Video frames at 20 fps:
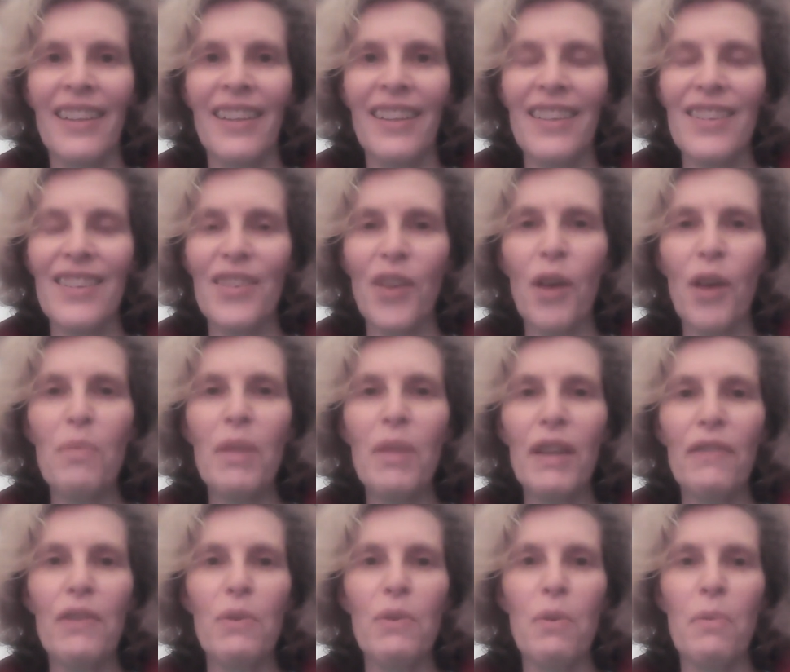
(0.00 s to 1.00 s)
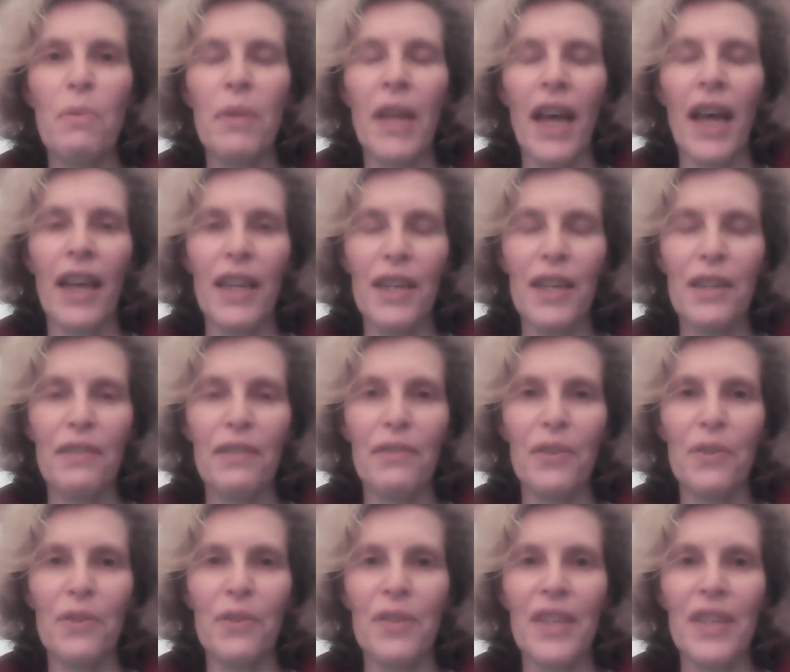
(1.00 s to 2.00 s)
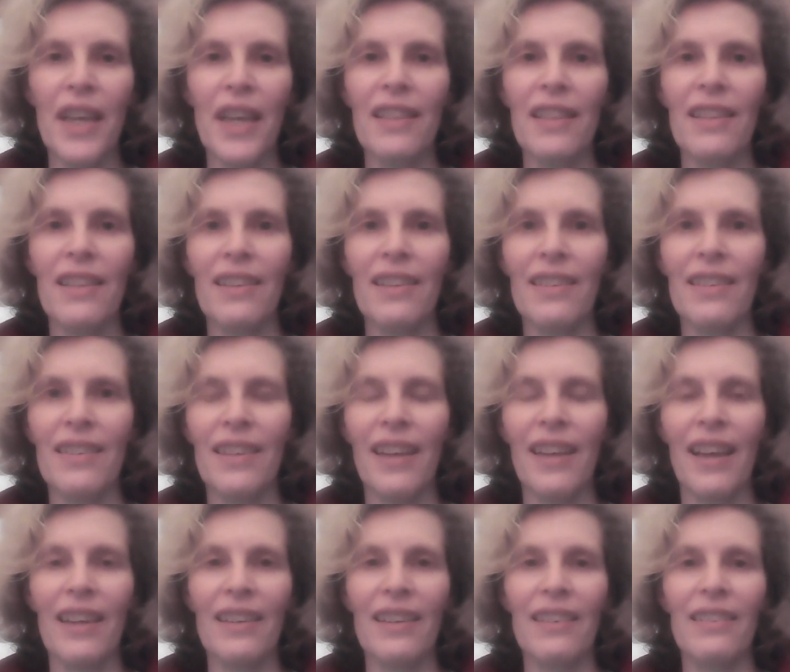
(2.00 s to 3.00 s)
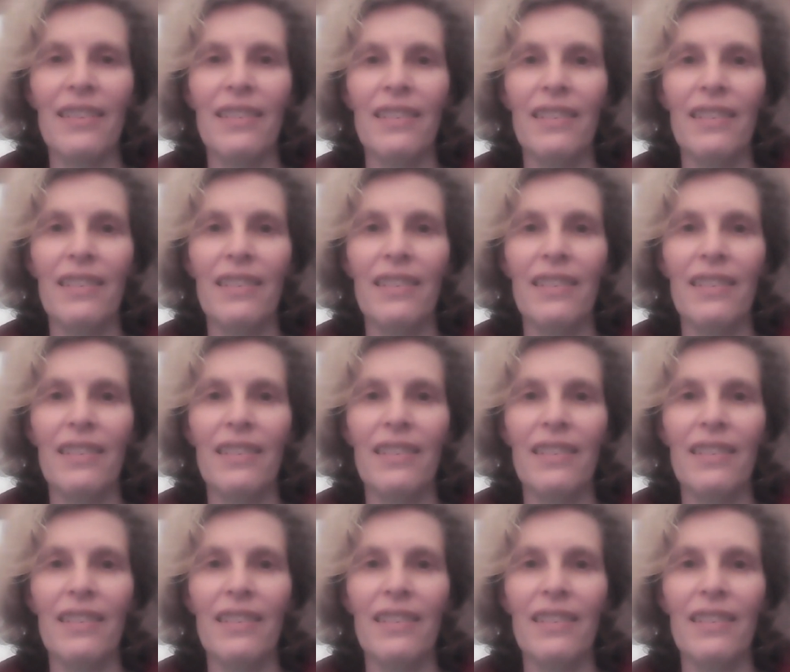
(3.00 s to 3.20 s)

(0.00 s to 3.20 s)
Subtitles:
So many of the women I interview say things like,